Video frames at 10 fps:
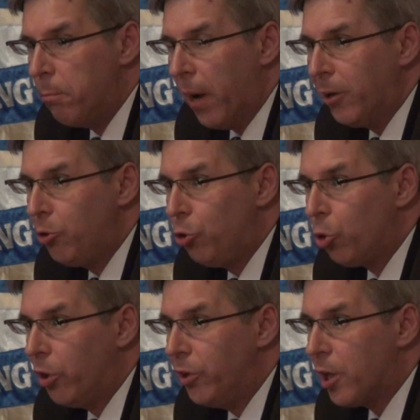big
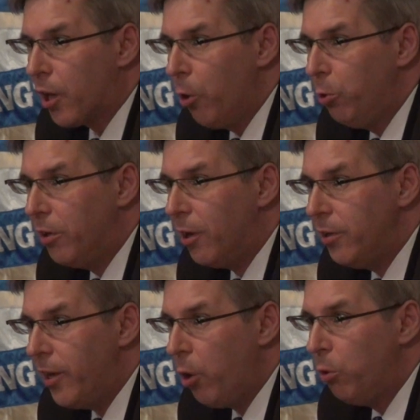jewel in the crown
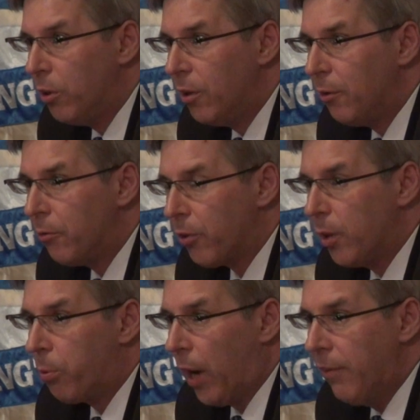now
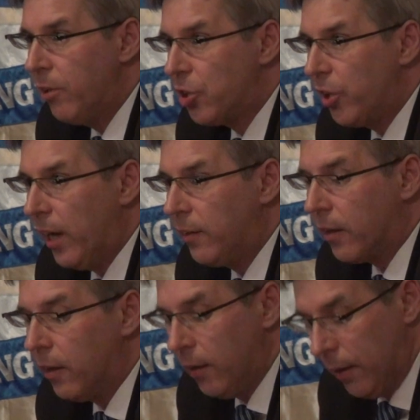for the private
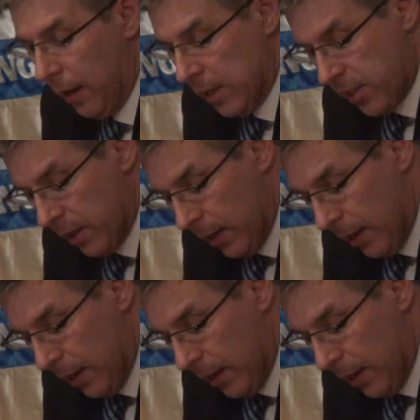sector is the